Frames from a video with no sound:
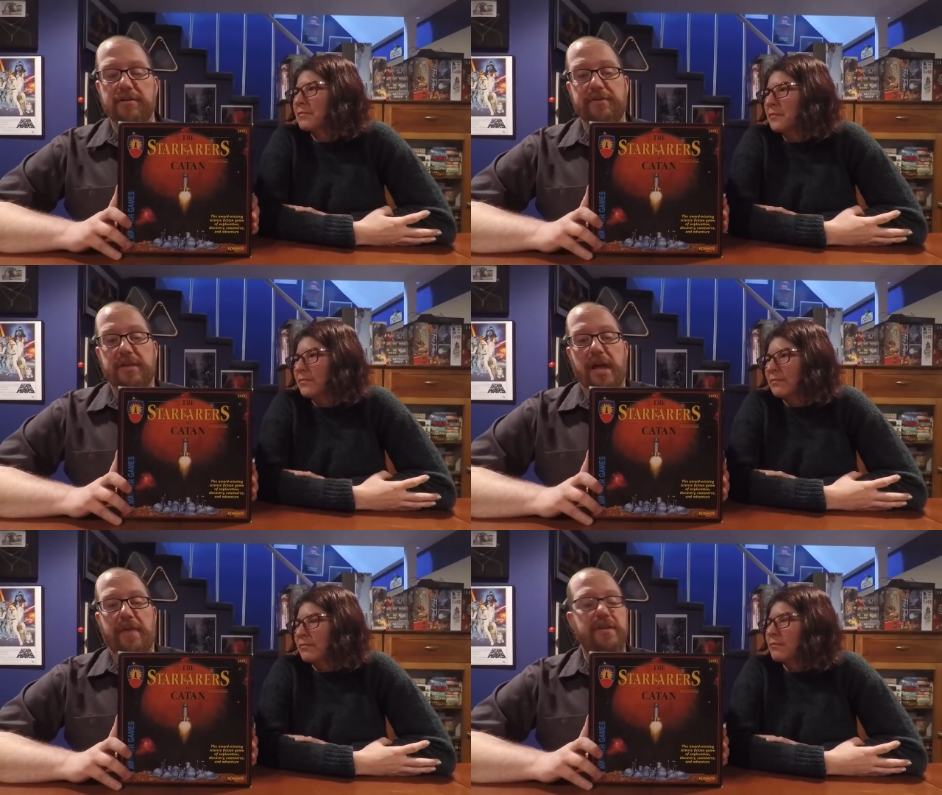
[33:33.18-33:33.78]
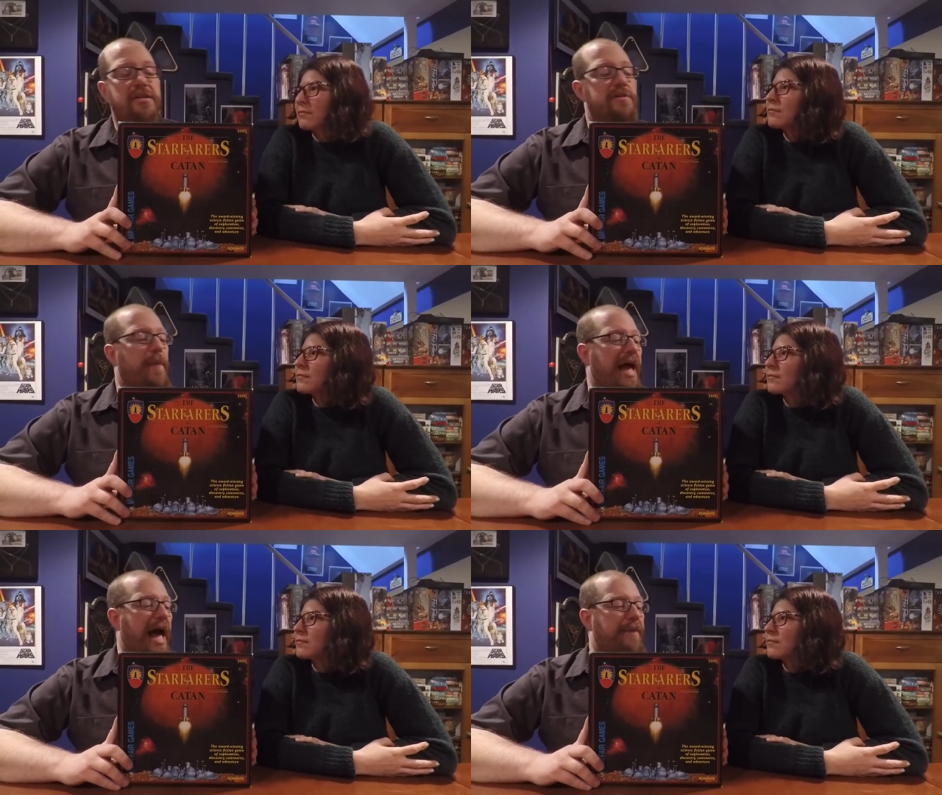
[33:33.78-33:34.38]
Speaker 1: of Catan. This is my
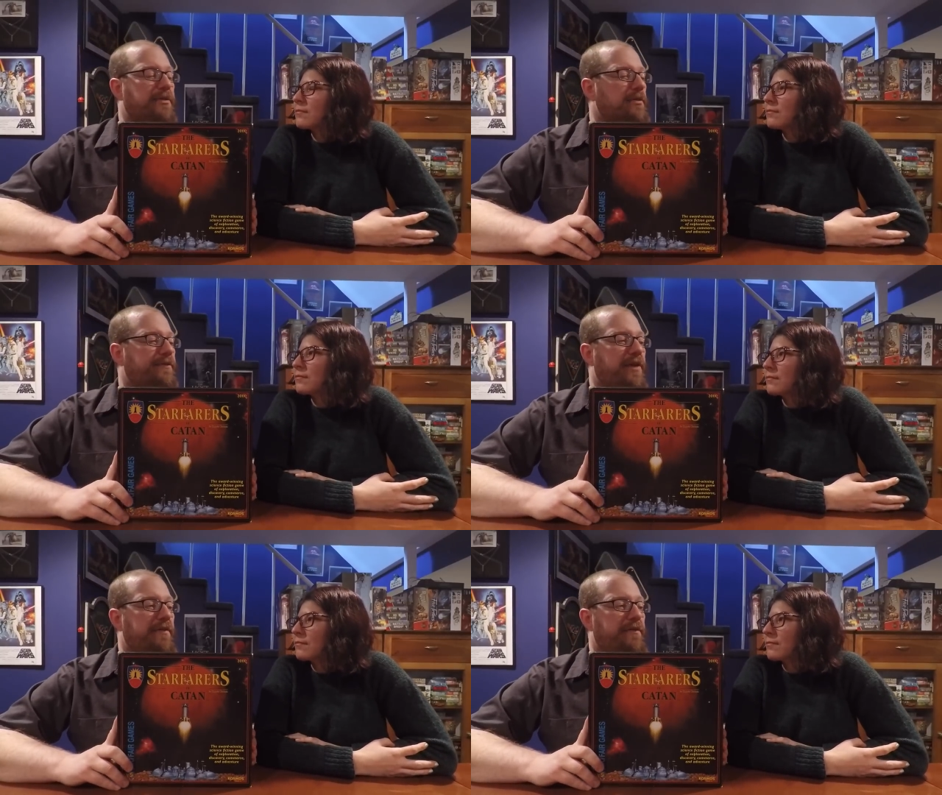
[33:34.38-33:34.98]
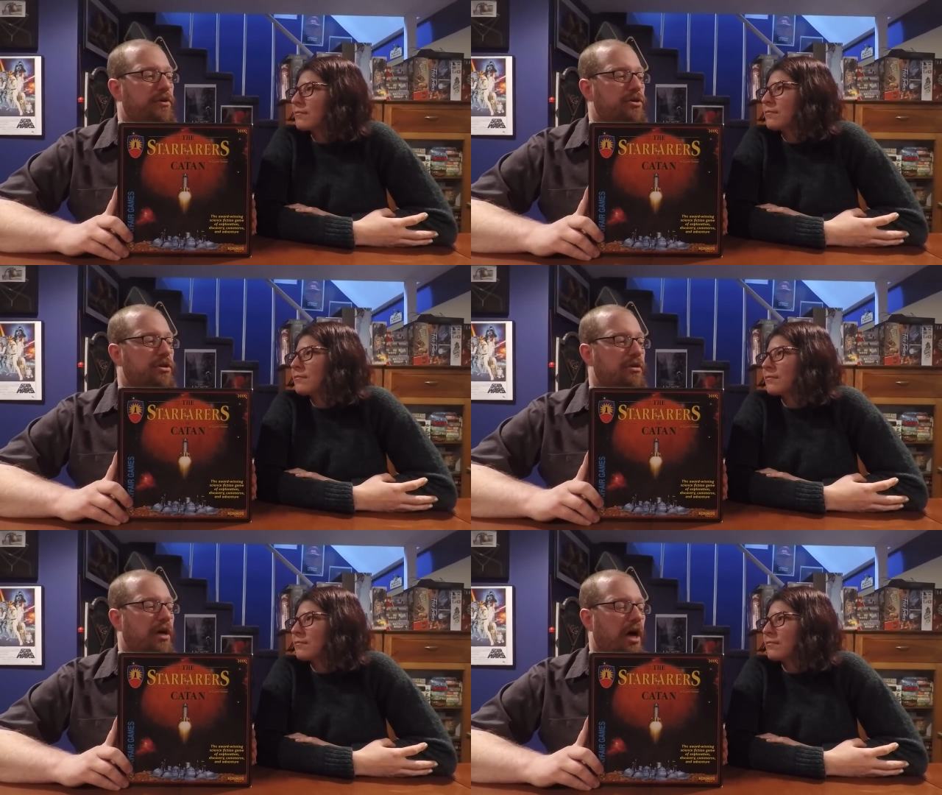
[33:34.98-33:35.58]
absolute favorite
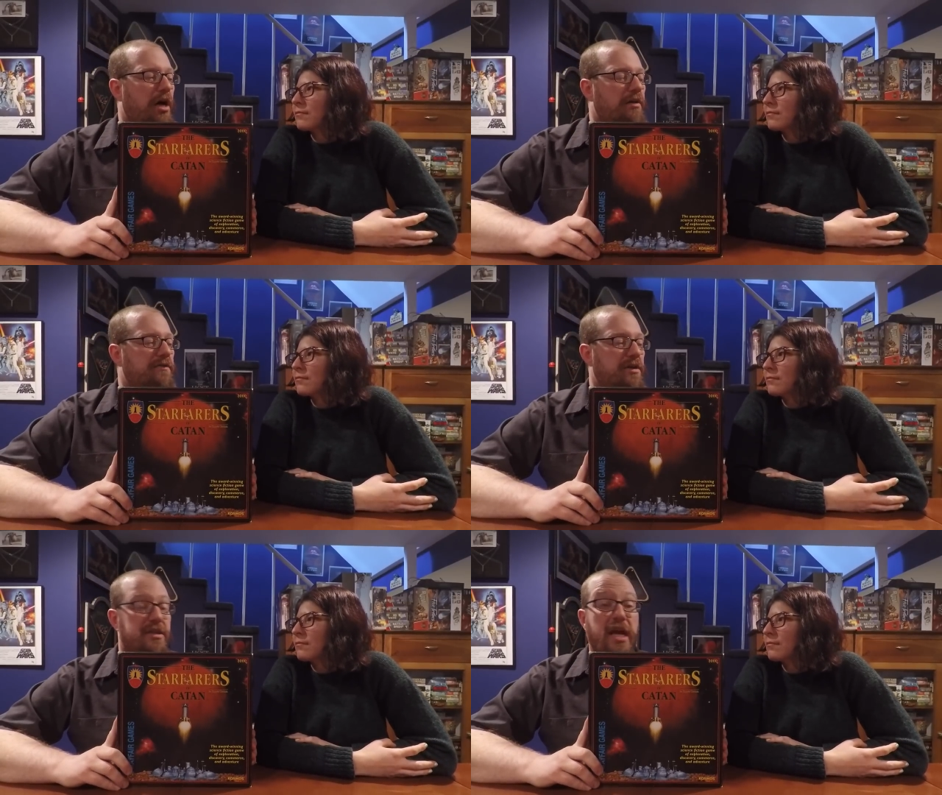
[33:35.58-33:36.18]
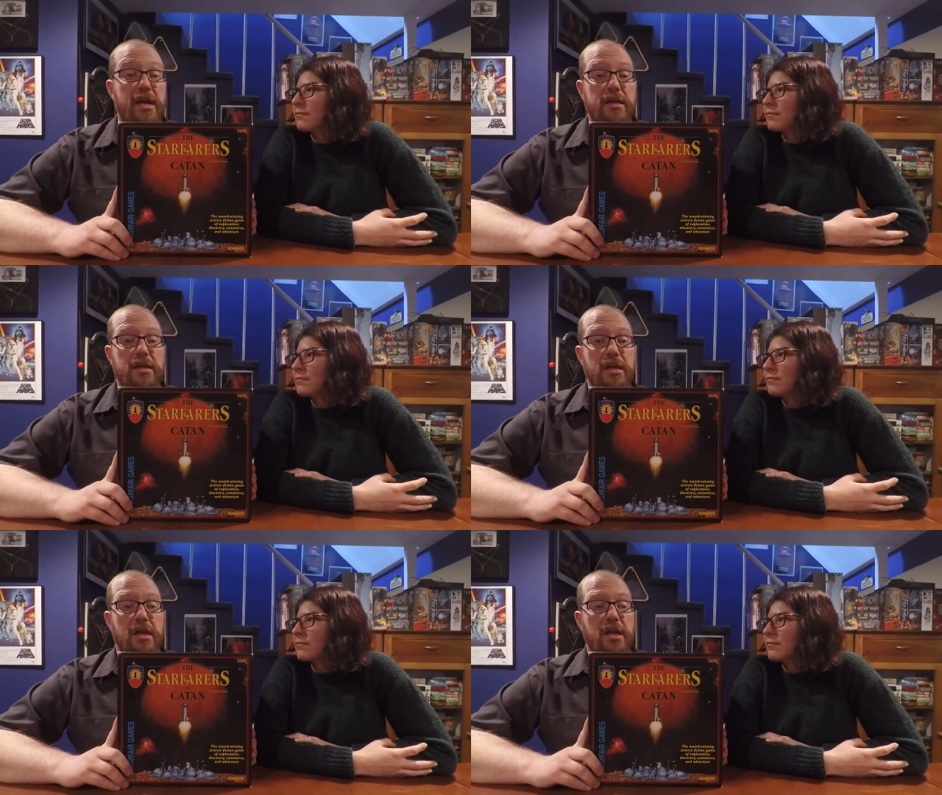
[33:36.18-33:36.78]
version of Catan.
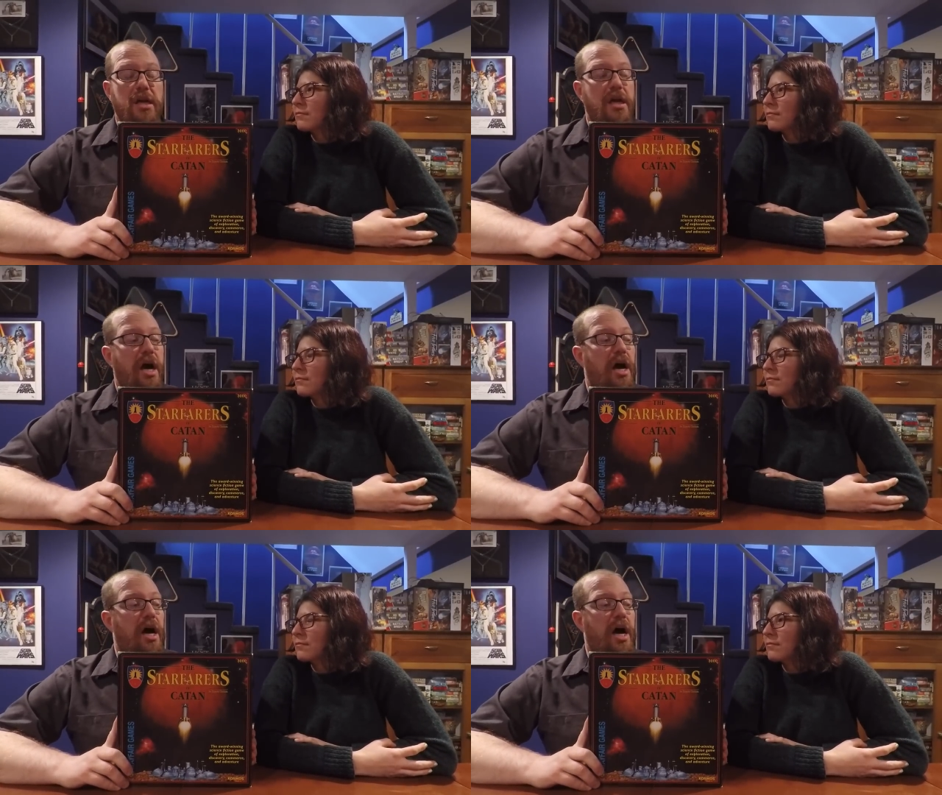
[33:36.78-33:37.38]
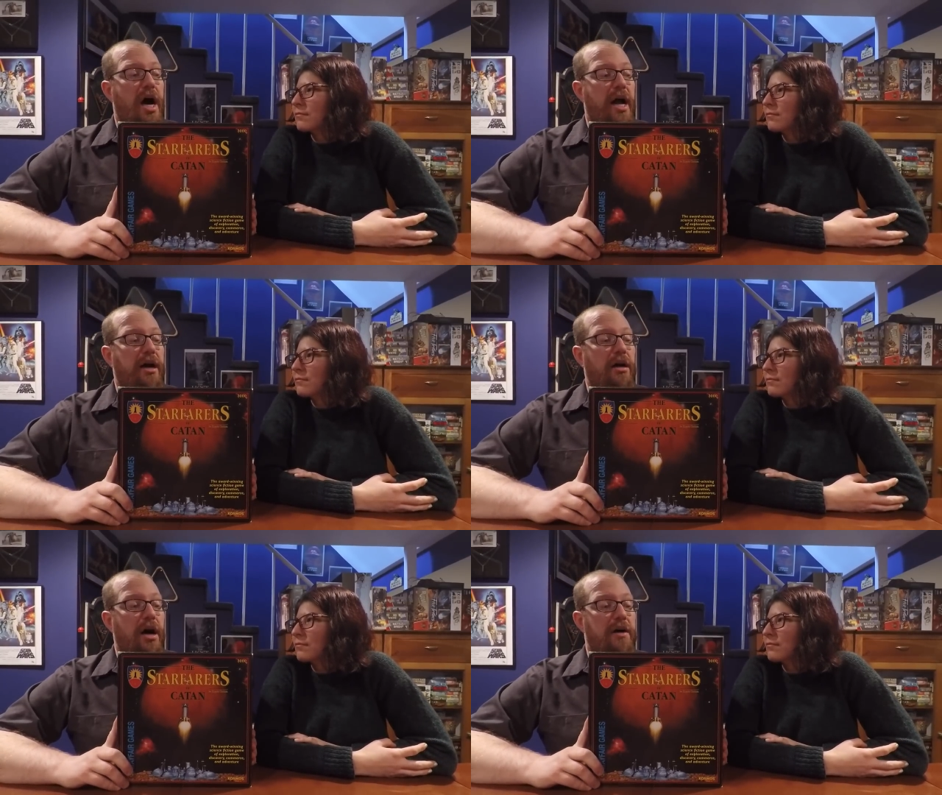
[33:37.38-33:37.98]
I
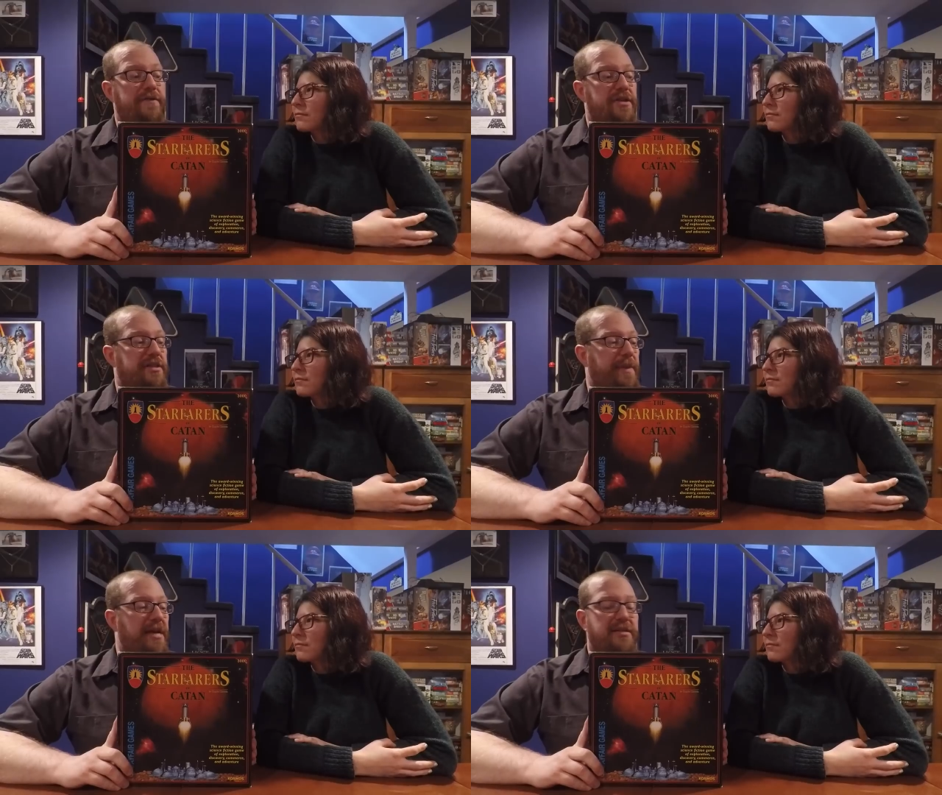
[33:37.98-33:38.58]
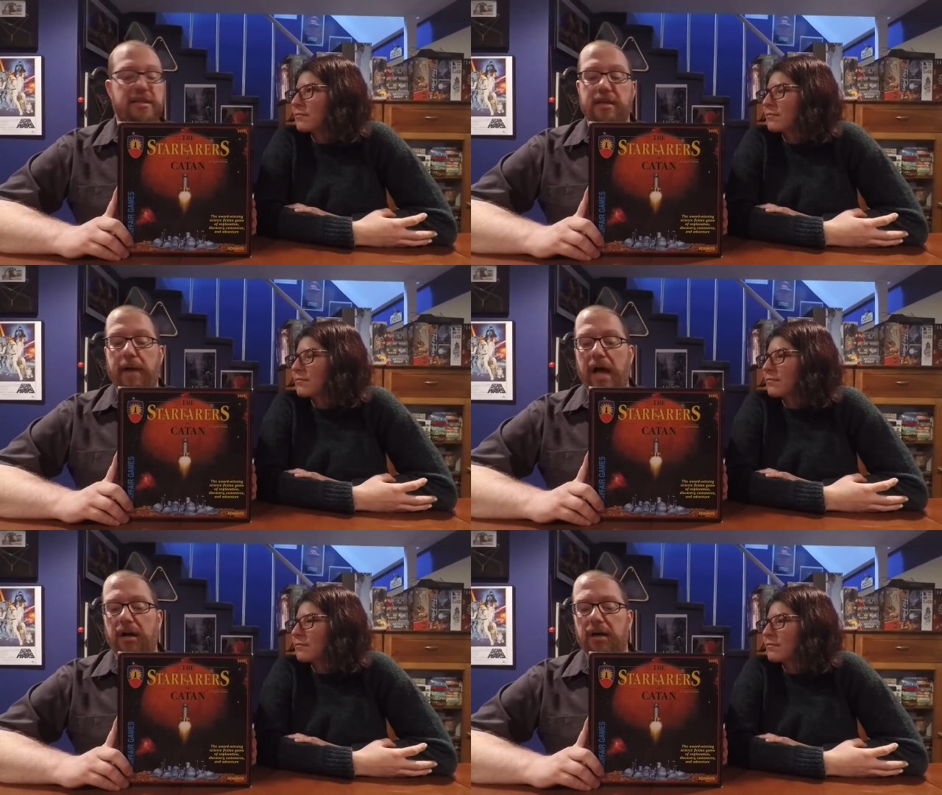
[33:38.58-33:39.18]
love the space theme.
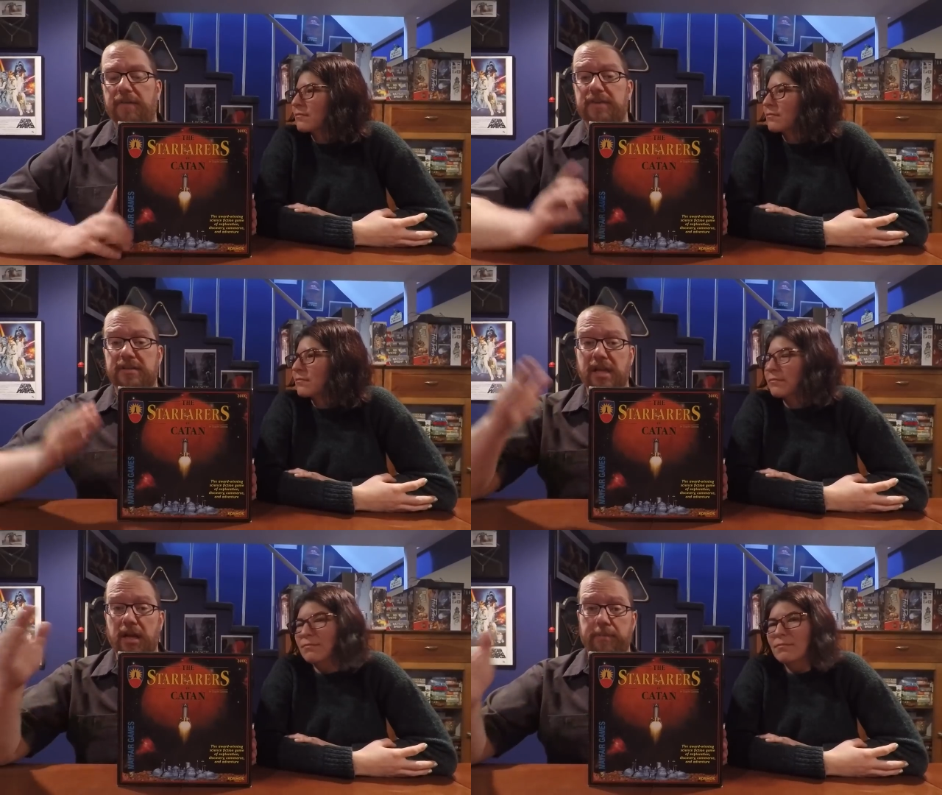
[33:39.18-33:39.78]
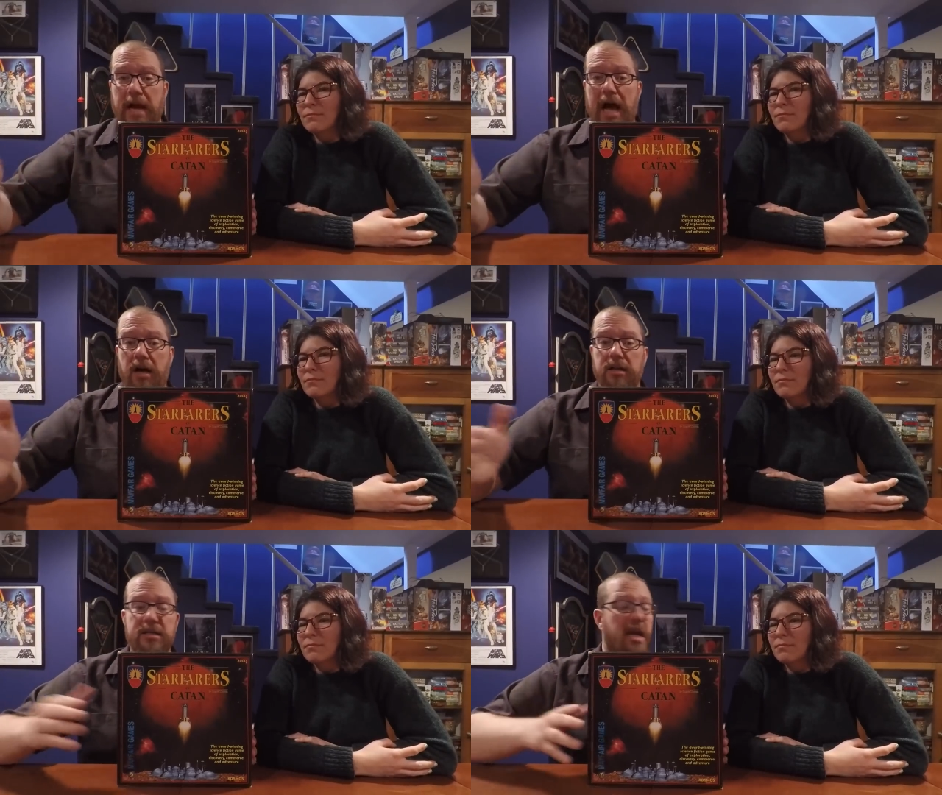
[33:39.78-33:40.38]
I love the setting up colonies. I